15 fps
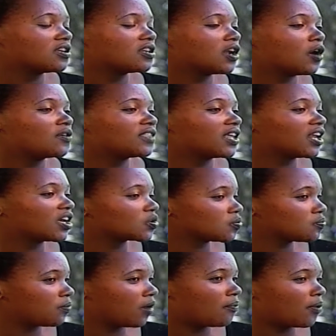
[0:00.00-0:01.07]
now in the
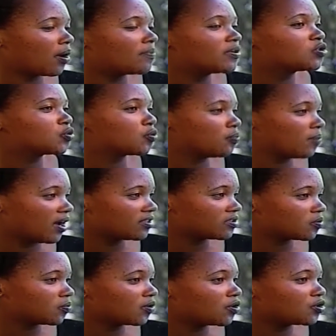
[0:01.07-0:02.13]
next probably 2
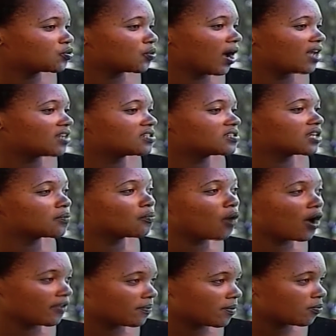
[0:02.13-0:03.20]
months, we're going to add 10 more
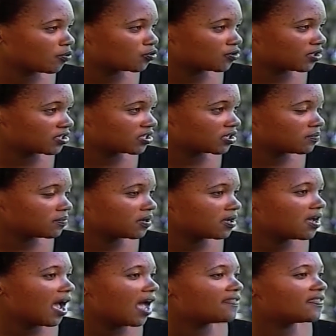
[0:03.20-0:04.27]
other people to the team,
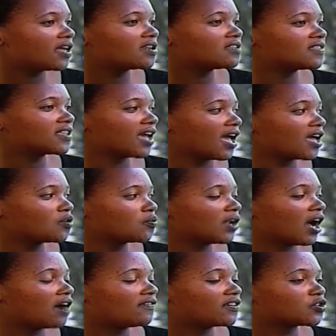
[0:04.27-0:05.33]
and then in the end we'll
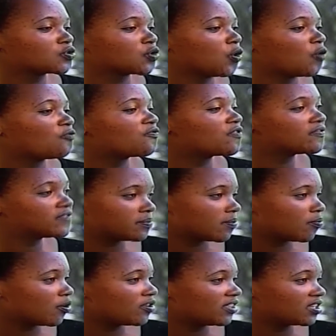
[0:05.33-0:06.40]
have a total of 50
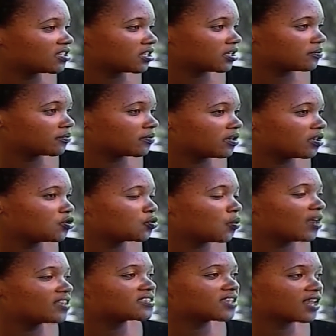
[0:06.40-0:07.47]
people in the team
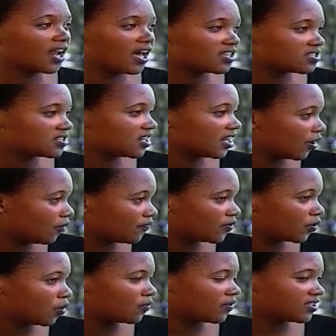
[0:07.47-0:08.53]
towards the last leg of
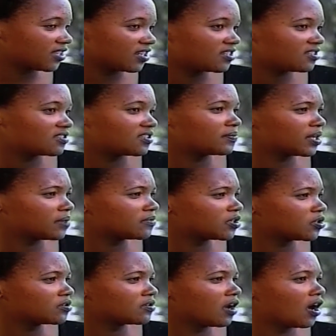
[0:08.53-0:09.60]
the Congress, that is sometimes
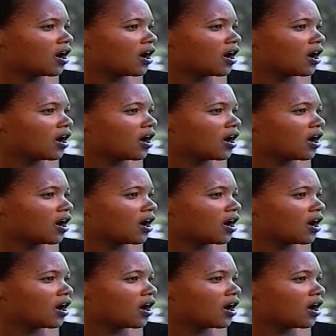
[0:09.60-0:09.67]
in